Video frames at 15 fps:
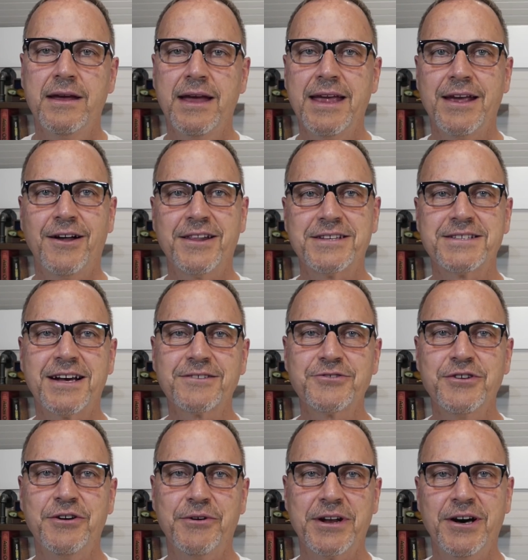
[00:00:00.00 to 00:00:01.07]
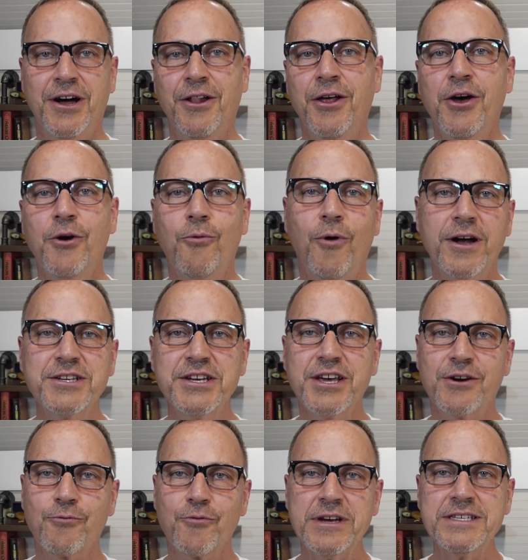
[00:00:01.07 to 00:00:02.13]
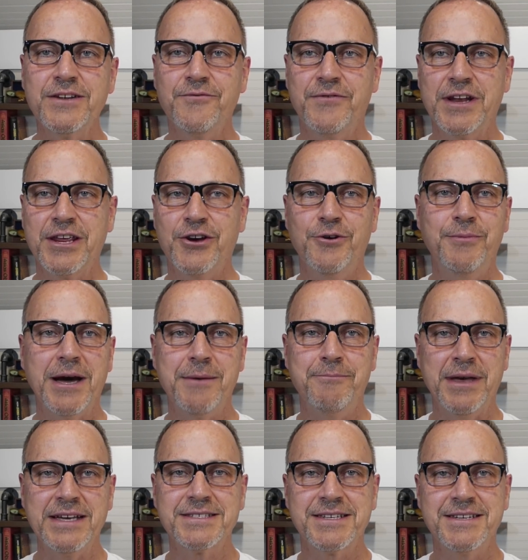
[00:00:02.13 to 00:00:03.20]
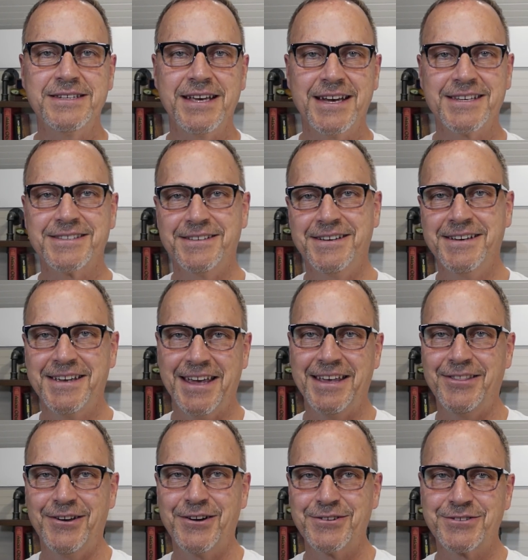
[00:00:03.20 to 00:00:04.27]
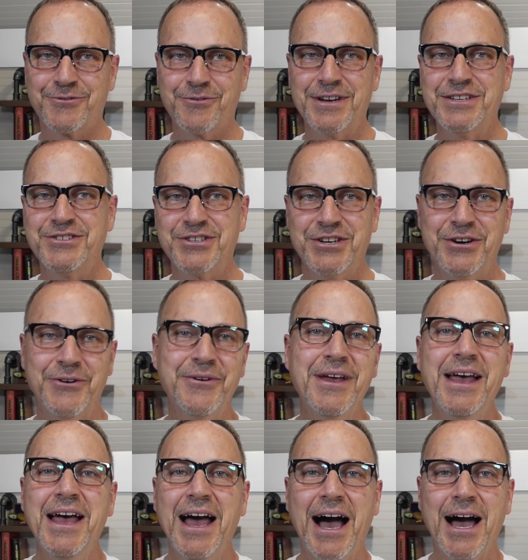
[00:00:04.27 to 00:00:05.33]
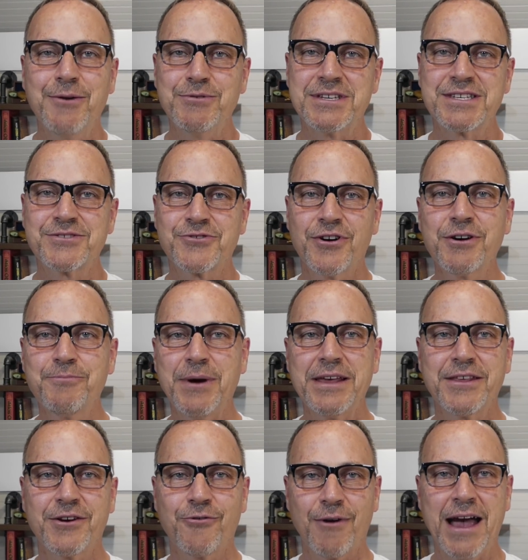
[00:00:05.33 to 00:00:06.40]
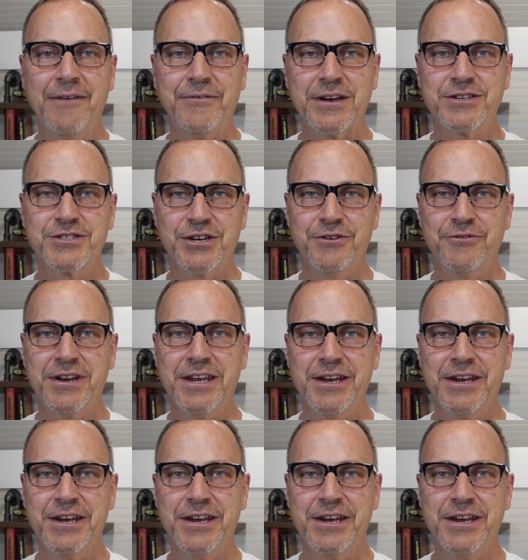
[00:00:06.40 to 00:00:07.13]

Hey y'all, it's Doctor Know-It-All. Watching a recent video by Best in Tesla, hey Lars, great show, I was struck by the graphic shown